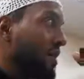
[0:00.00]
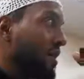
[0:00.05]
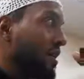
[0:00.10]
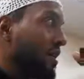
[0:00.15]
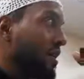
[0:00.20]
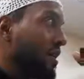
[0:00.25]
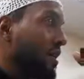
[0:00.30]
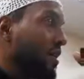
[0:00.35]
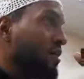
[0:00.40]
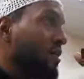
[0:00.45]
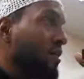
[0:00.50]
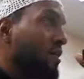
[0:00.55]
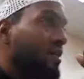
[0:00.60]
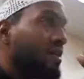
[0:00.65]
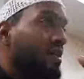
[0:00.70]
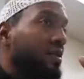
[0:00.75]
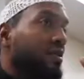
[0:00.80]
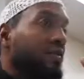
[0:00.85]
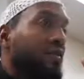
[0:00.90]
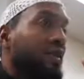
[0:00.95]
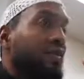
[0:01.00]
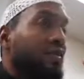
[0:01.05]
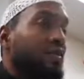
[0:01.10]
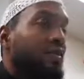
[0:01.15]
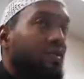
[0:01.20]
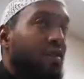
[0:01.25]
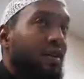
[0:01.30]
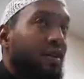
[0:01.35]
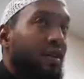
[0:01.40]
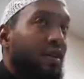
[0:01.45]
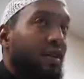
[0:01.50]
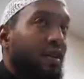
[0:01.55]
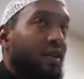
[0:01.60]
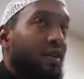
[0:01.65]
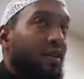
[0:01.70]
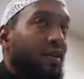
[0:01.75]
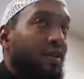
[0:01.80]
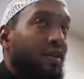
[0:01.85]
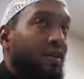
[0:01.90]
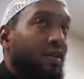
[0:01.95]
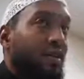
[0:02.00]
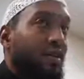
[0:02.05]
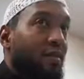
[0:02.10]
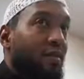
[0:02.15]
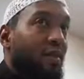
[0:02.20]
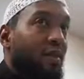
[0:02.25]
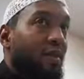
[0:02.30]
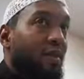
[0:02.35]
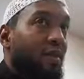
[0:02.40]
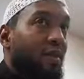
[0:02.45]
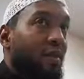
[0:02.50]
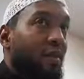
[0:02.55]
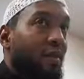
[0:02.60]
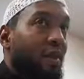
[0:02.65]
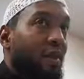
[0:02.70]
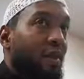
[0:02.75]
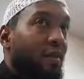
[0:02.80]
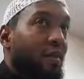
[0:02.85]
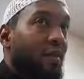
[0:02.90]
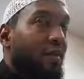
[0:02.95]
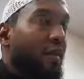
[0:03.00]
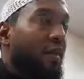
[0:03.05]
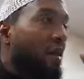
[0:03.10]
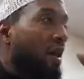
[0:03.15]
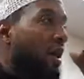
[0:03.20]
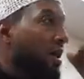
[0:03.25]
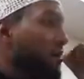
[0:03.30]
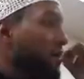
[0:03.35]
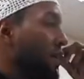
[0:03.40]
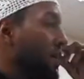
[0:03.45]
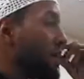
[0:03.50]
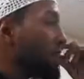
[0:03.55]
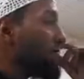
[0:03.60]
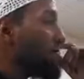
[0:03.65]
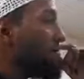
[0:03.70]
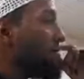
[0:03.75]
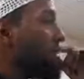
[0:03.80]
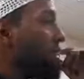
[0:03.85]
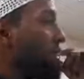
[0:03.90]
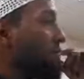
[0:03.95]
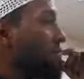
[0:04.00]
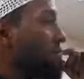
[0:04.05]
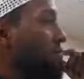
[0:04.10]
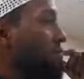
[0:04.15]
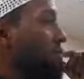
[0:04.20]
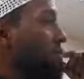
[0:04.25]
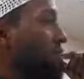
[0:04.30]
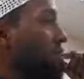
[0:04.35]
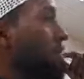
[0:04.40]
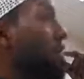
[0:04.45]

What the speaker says: Any books he's famous for? Imam al-Dhahabi has a famous book,